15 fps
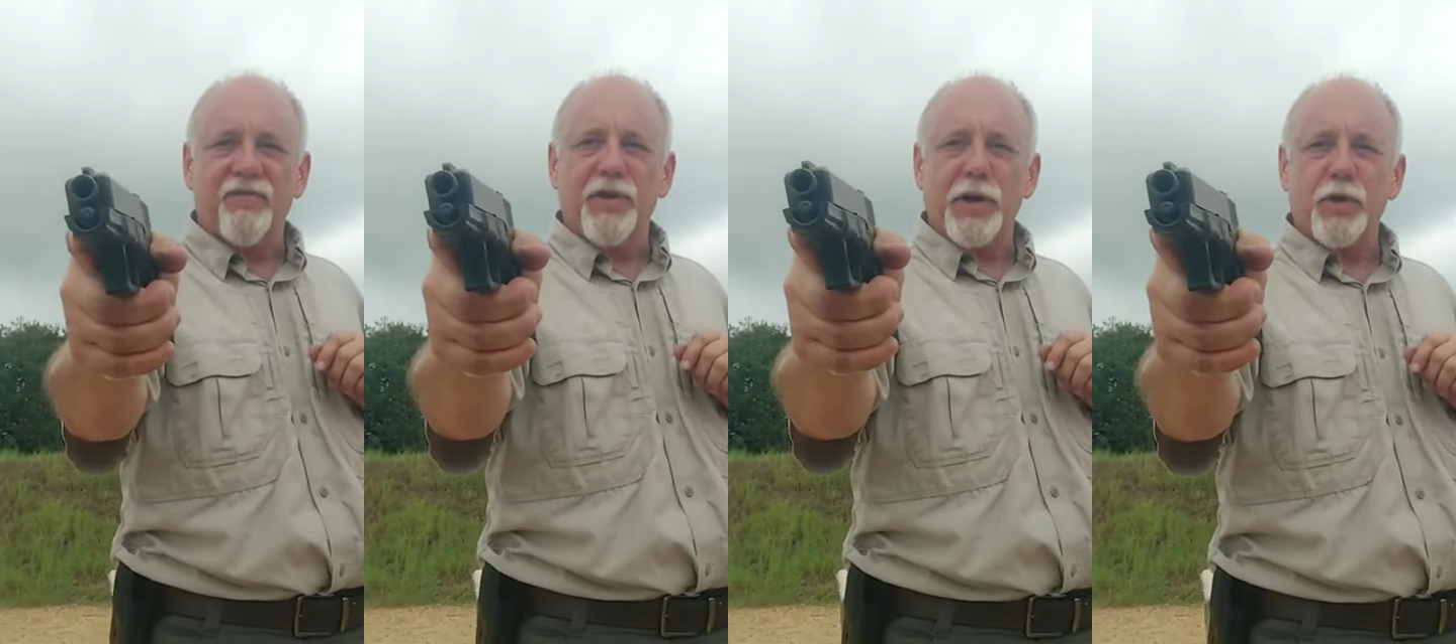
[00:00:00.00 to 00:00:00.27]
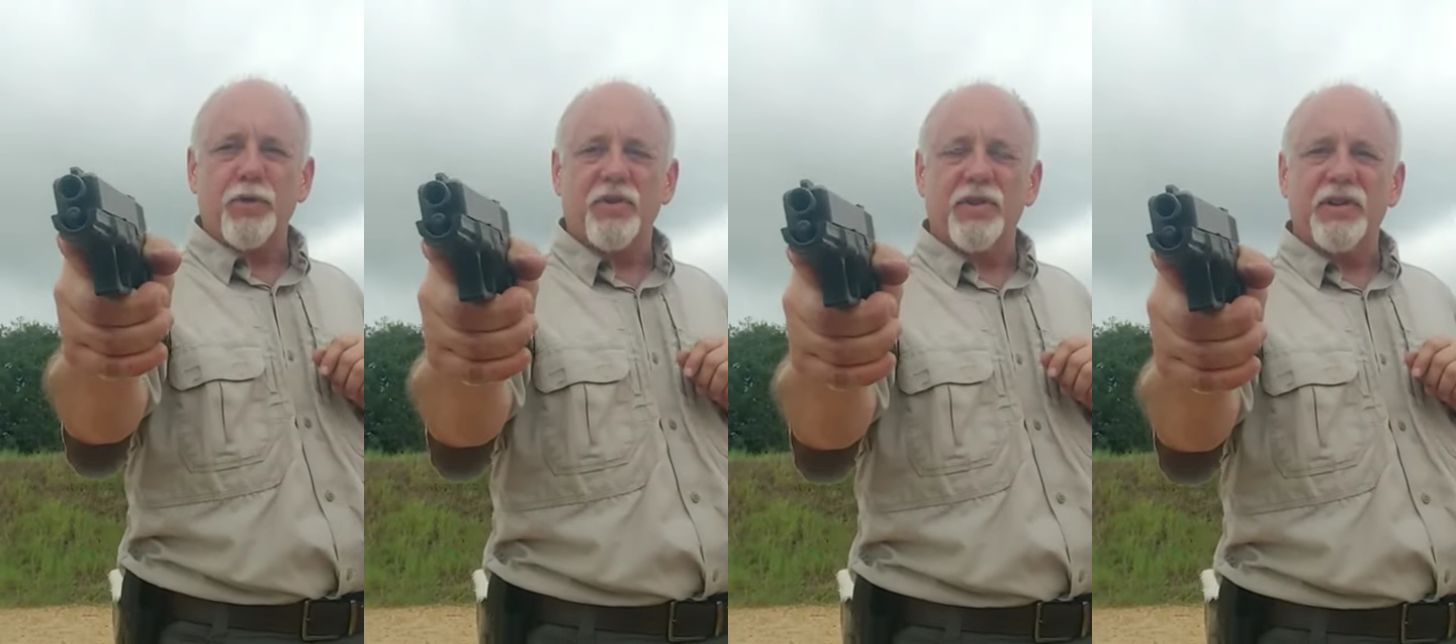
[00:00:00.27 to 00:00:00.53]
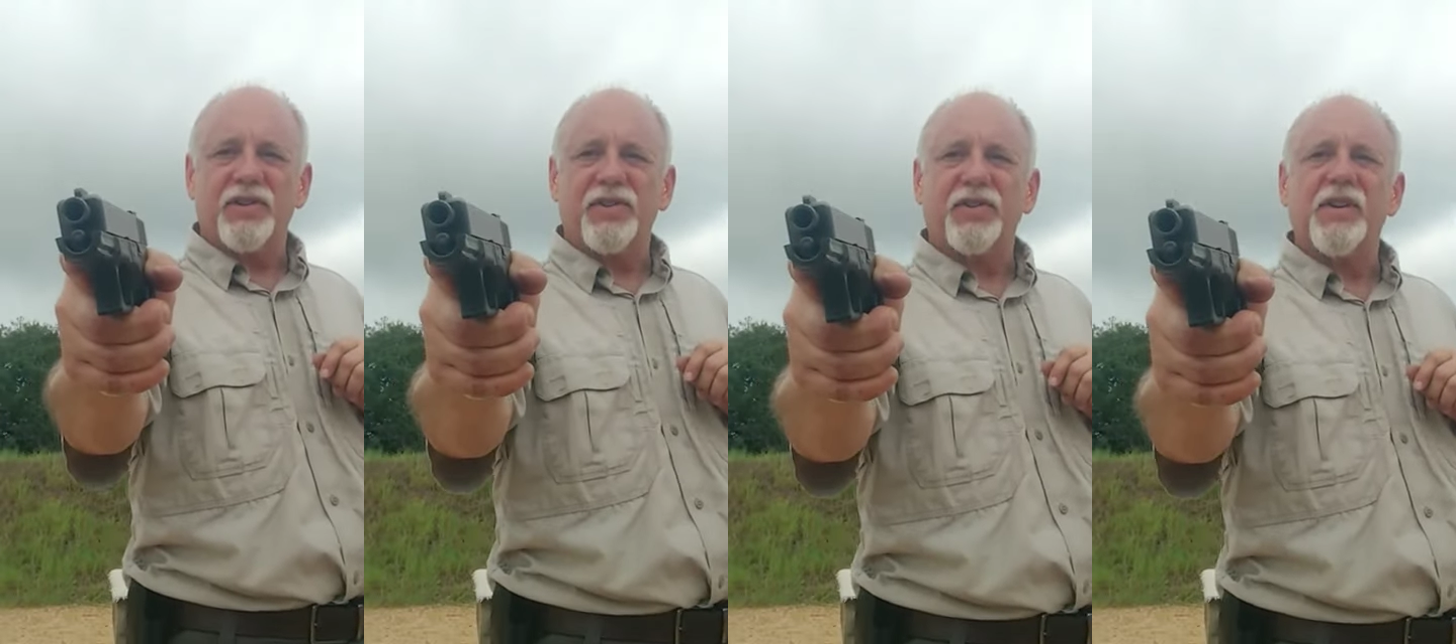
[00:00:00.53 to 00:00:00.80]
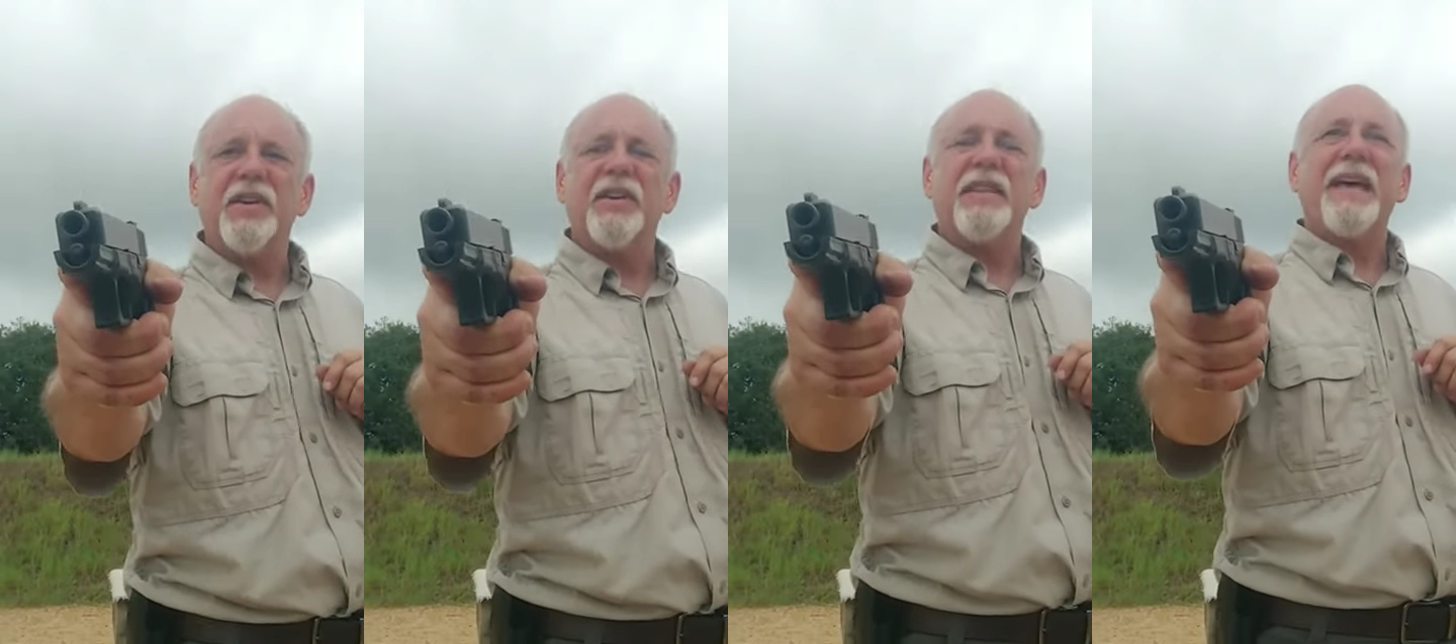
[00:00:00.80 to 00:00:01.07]

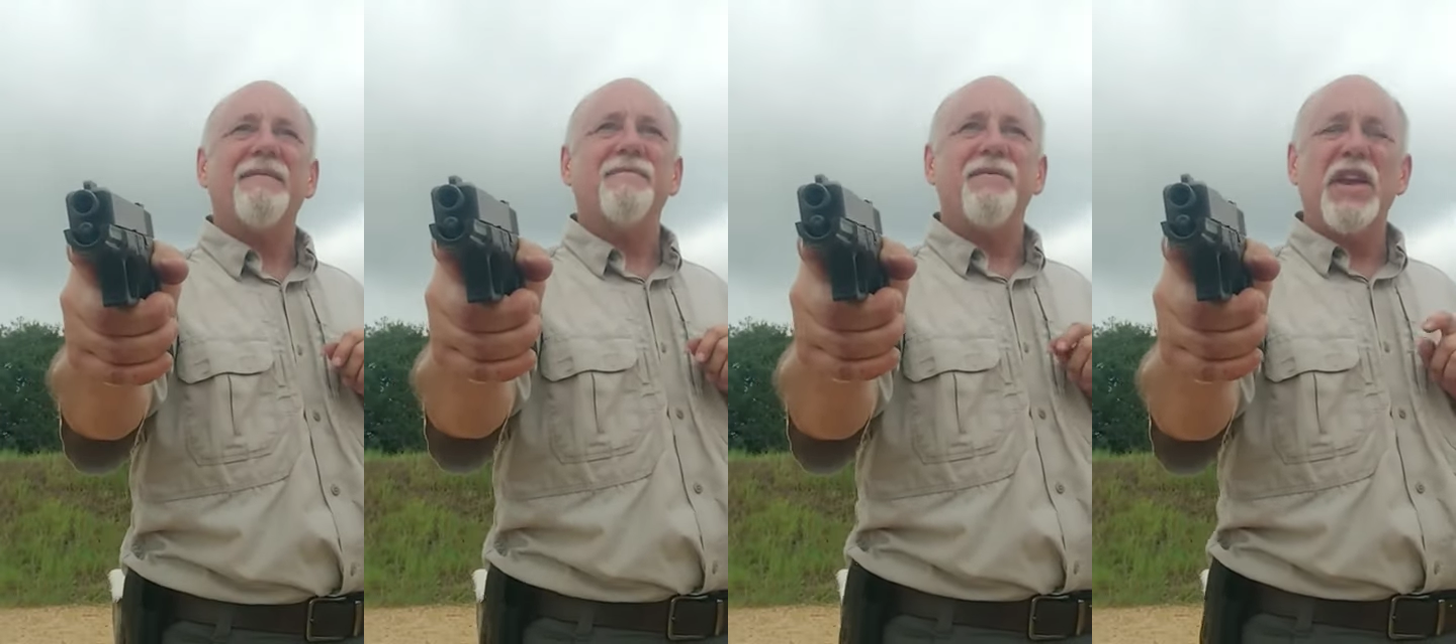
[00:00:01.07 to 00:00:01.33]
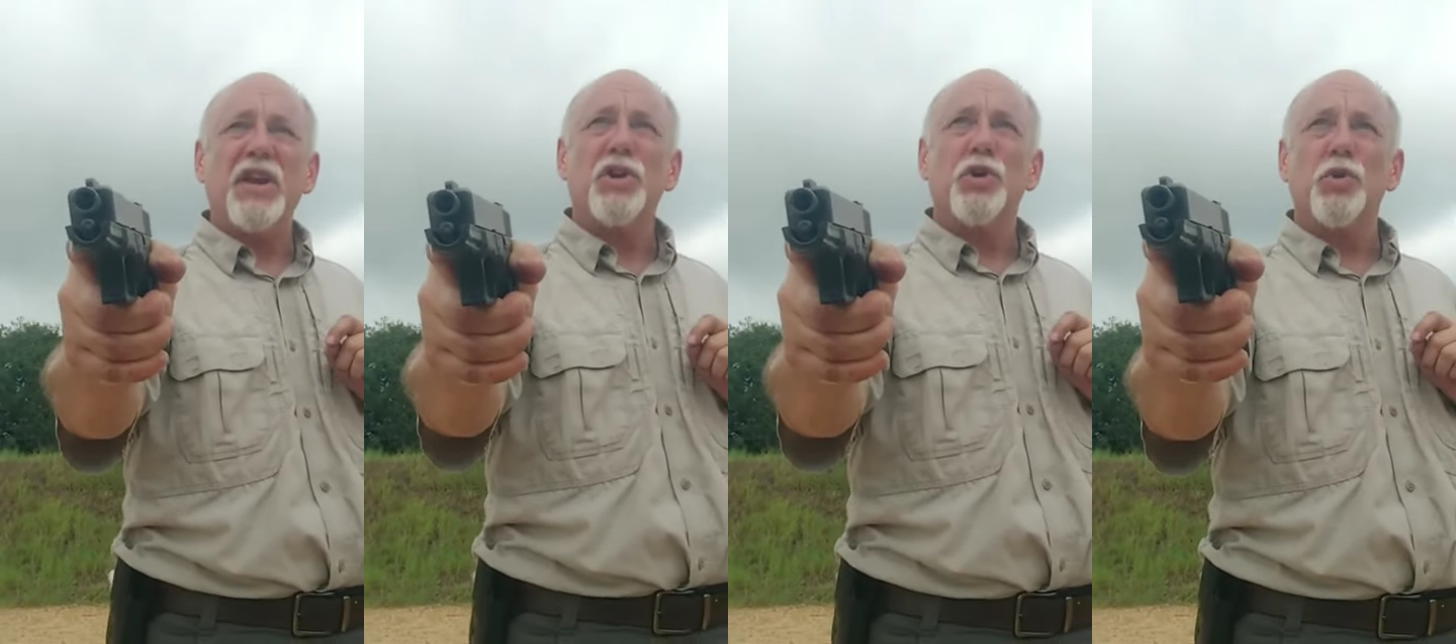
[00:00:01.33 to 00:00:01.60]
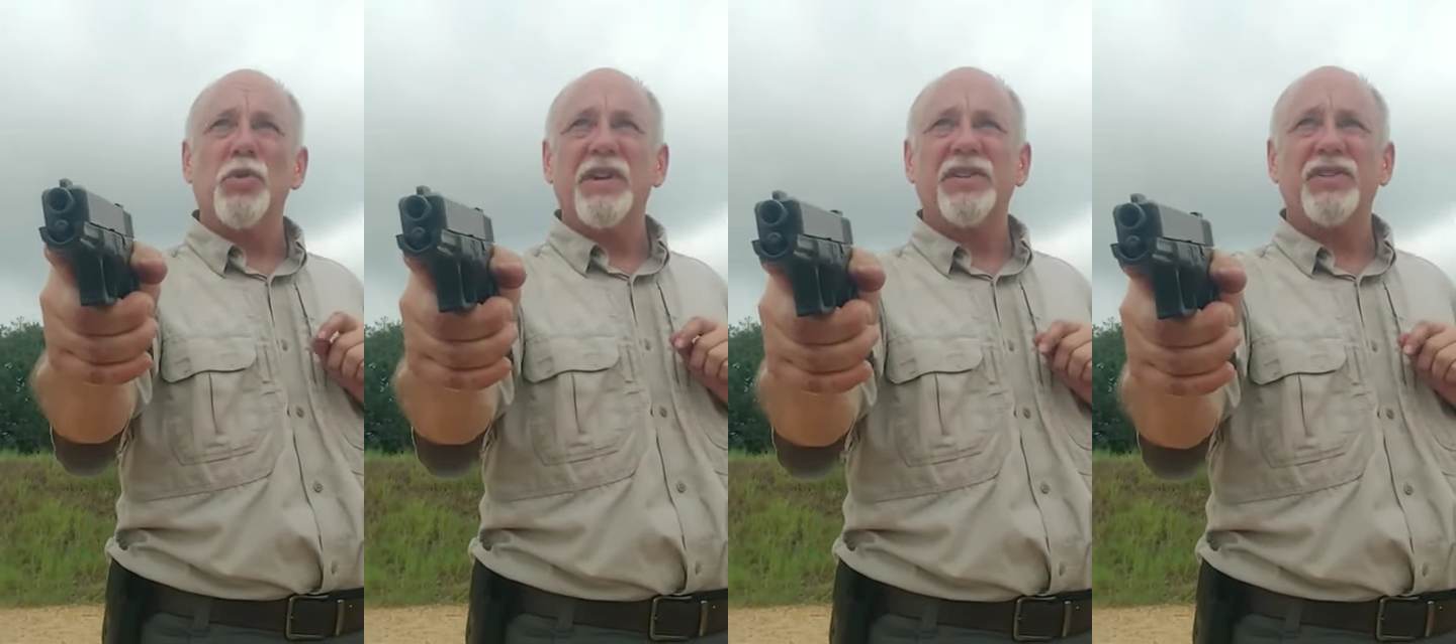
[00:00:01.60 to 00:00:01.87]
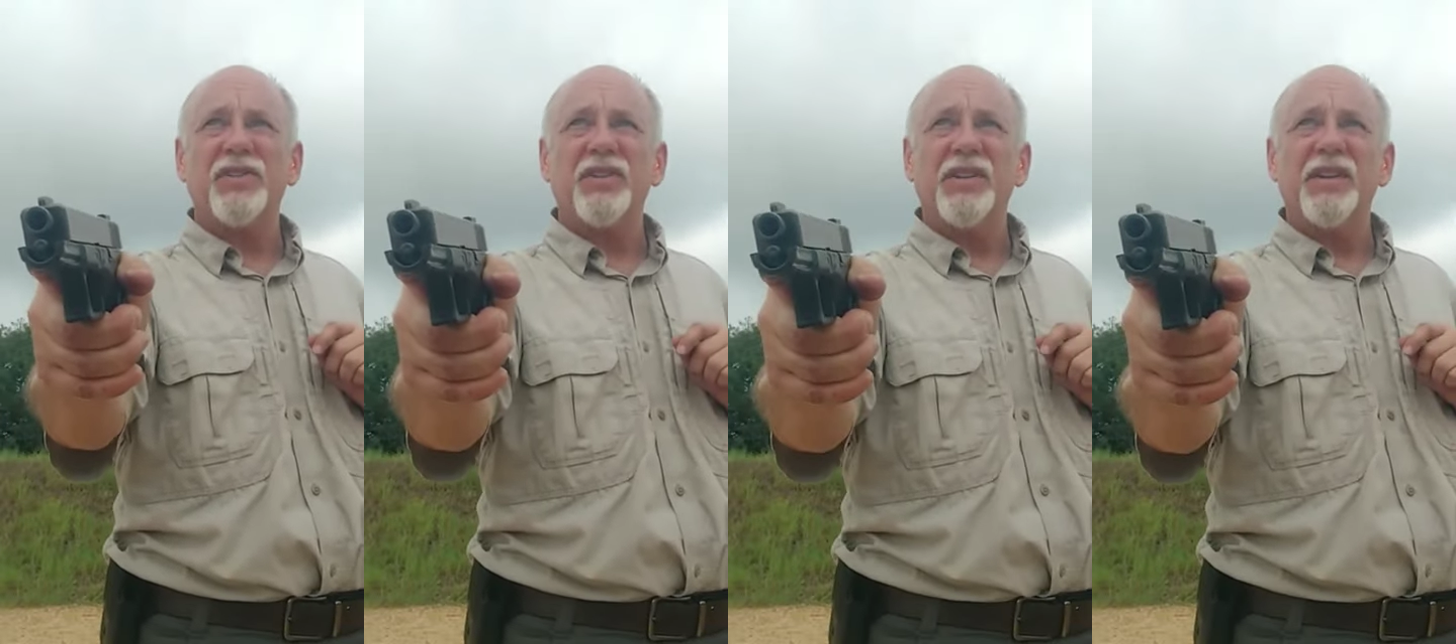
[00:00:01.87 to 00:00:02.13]
vigorous, that
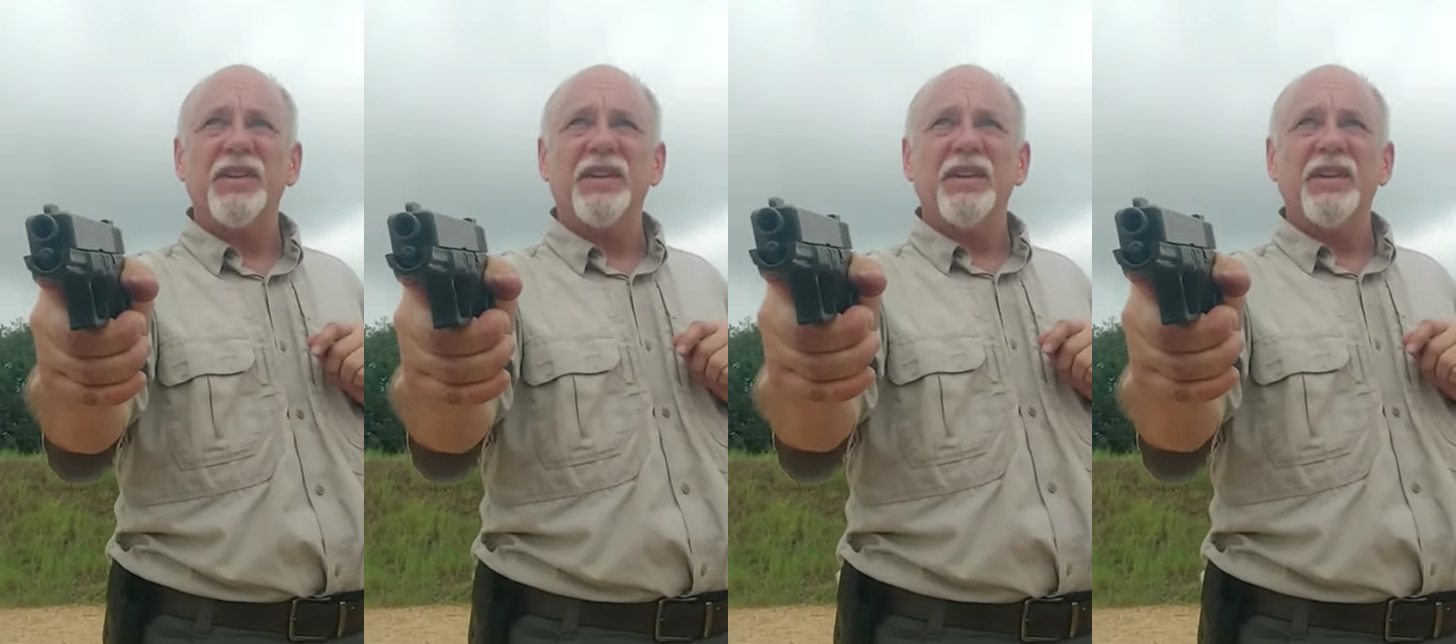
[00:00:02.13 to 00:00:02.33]
vigorous